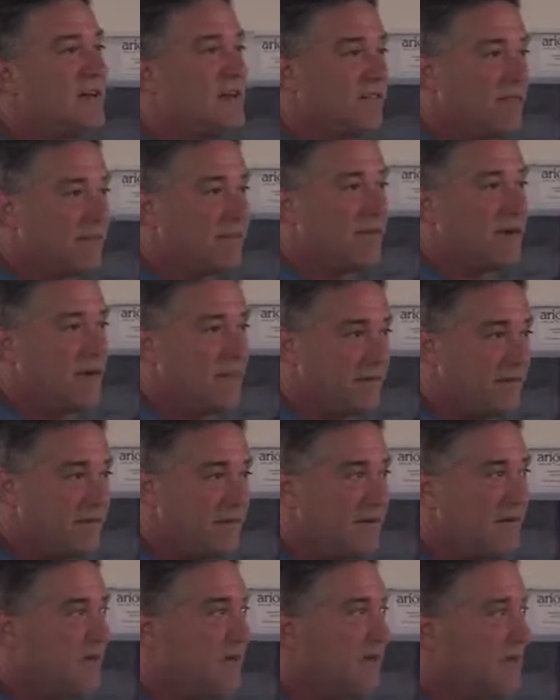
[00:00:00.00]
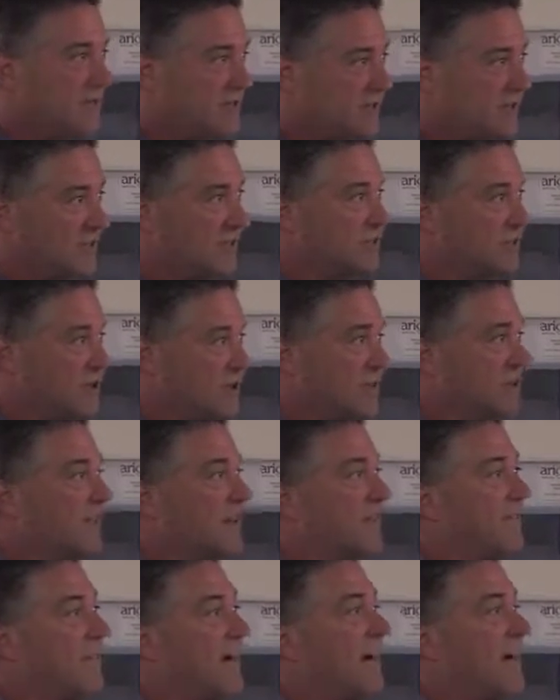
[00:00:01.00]
of the month. It's going, so it's going
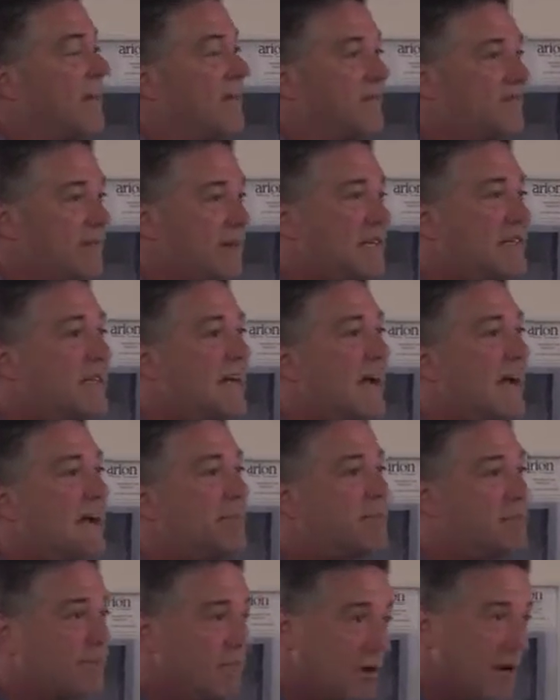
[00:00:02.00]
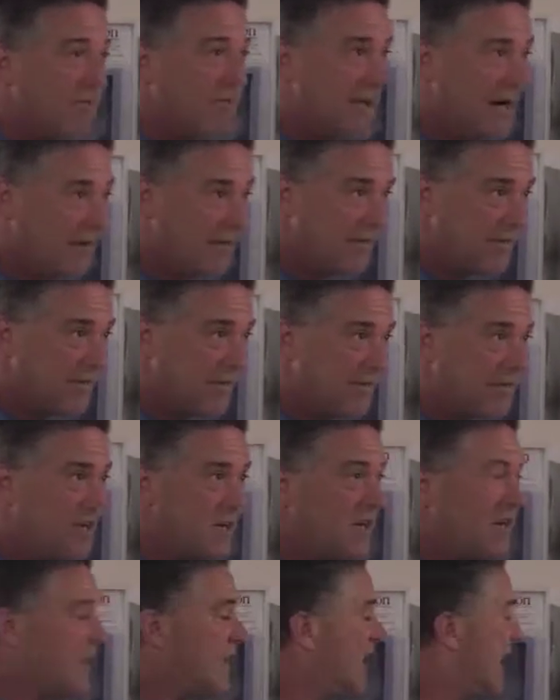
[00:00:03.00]
to fire three times per month.
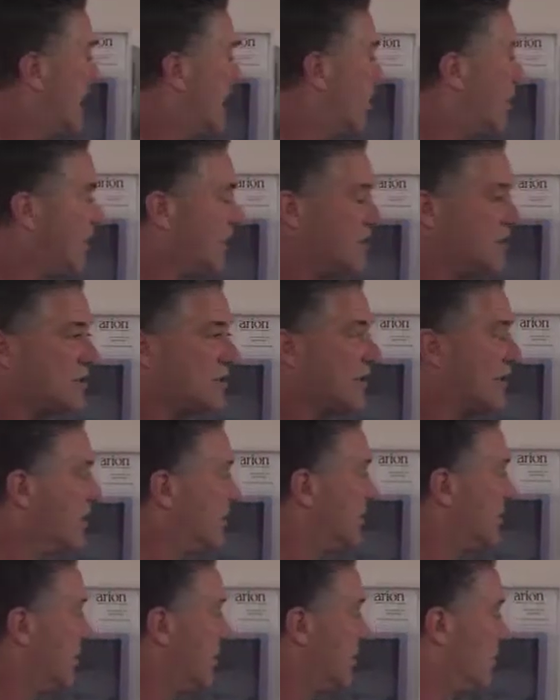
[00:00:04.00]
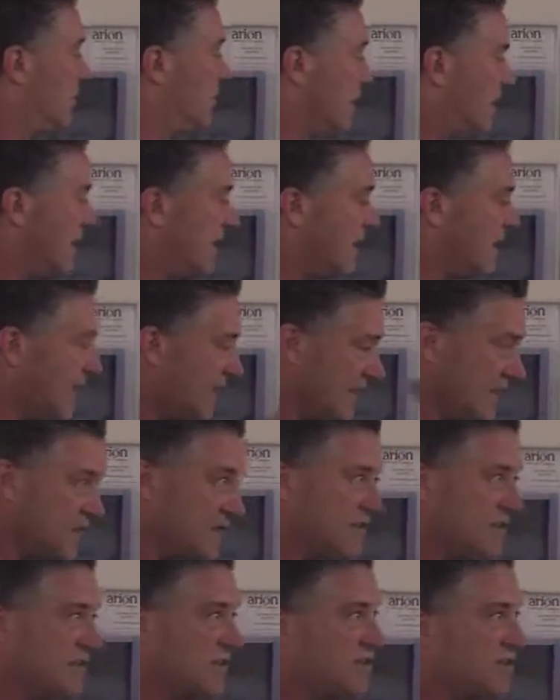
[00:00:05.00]
And all it's going to do is
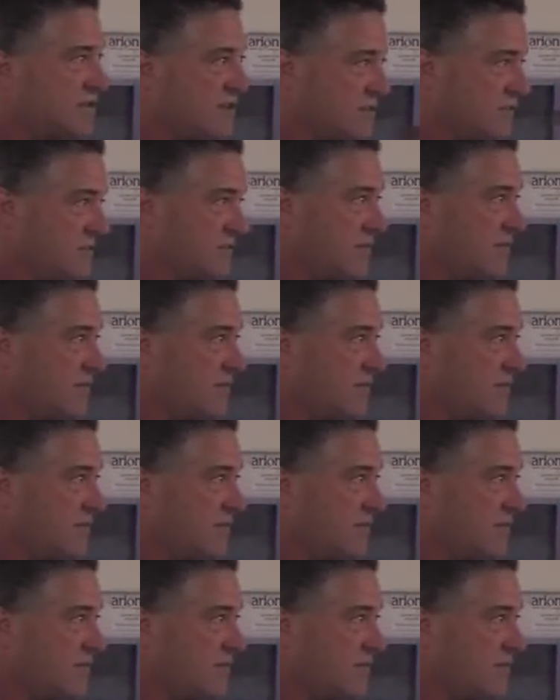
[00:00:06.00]
just